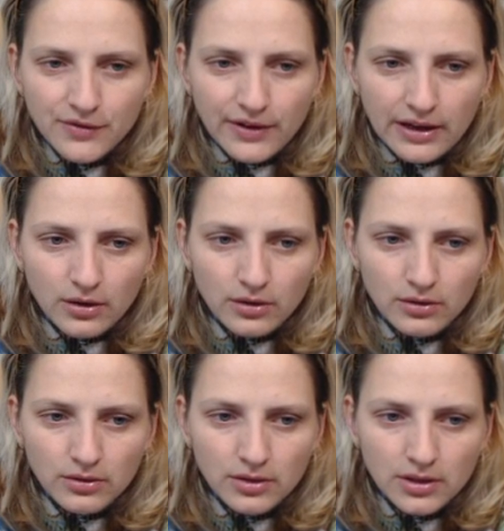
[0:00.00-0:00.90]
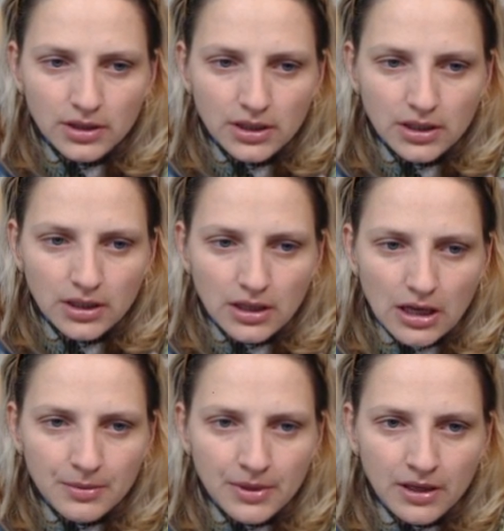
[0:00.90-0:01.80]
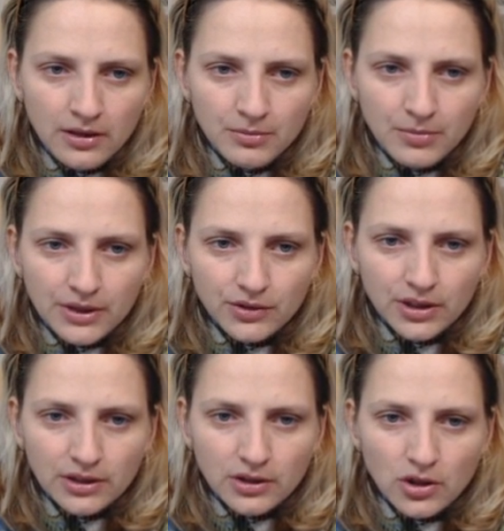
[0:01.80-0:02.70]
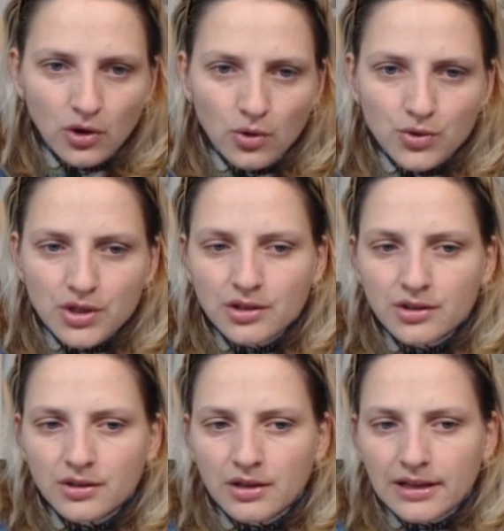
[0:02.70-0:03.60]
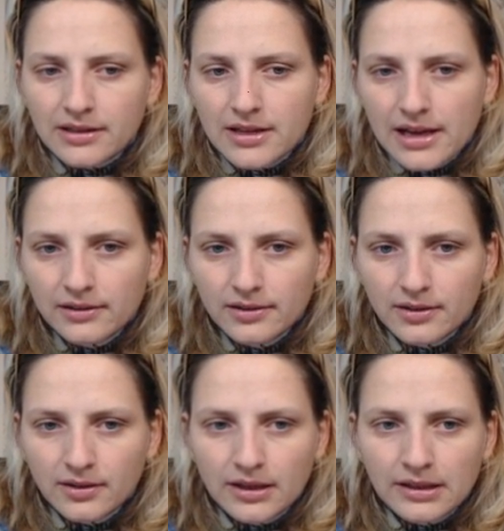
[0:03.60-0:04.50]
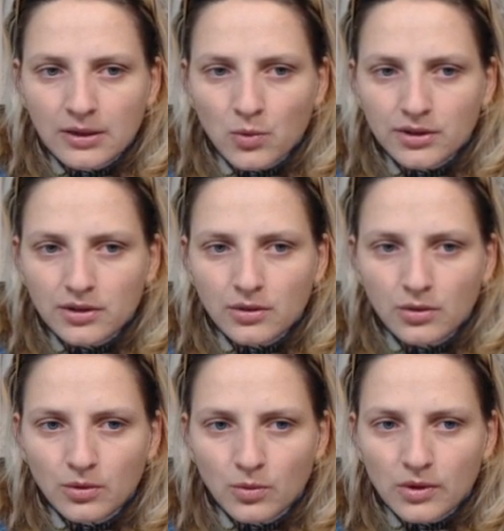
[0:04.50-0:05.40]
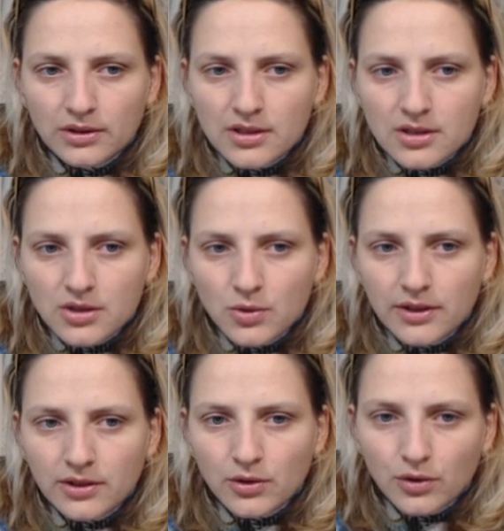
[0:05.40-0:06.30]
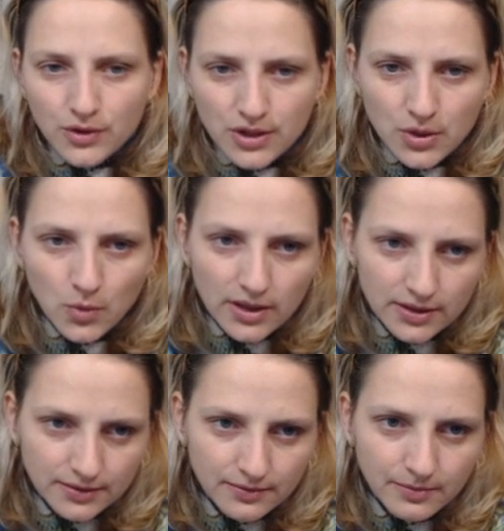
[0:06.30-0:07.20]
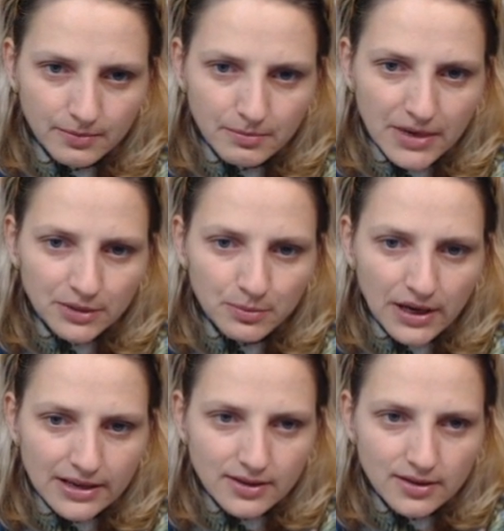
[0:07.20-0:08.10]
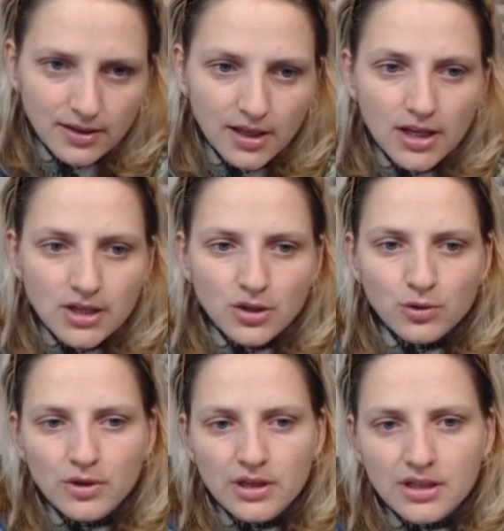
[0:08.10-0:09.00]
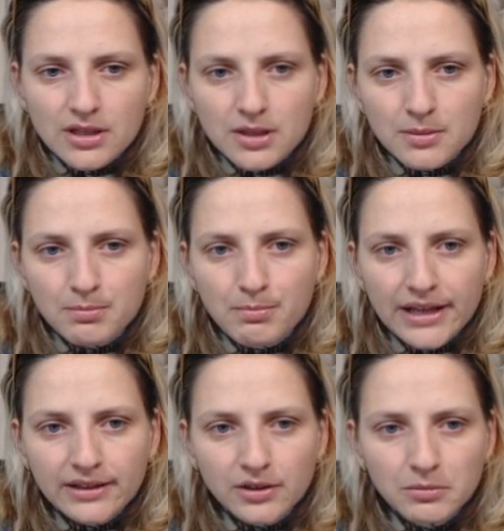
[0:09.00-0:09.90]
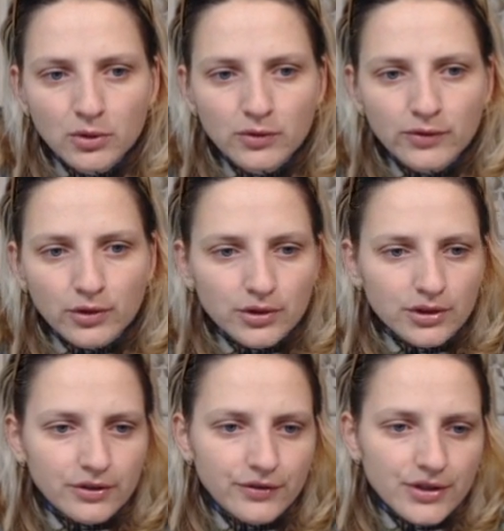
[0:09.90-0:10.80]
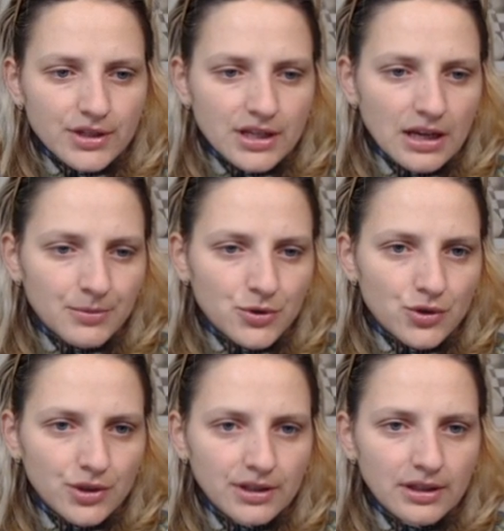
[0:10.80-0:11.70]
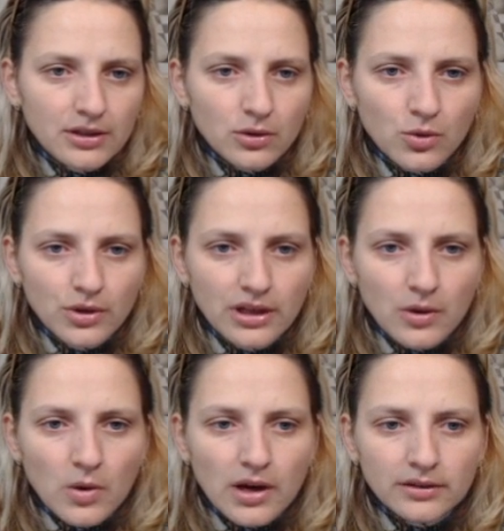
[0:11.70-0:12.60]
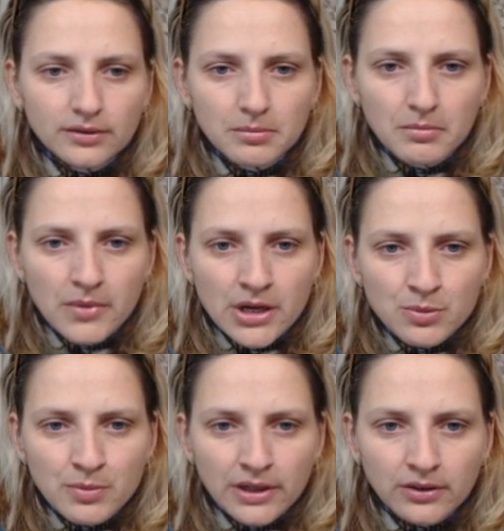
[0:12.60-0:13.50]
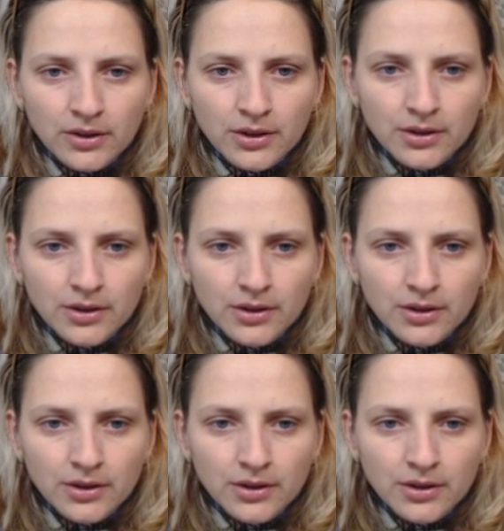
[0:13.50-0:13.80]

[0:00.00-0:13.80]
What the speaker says: file. I mean better than close it like that. And now what is doing the rook on c1? Bad placed. So it's better move order first capture and then queen a1. Much better.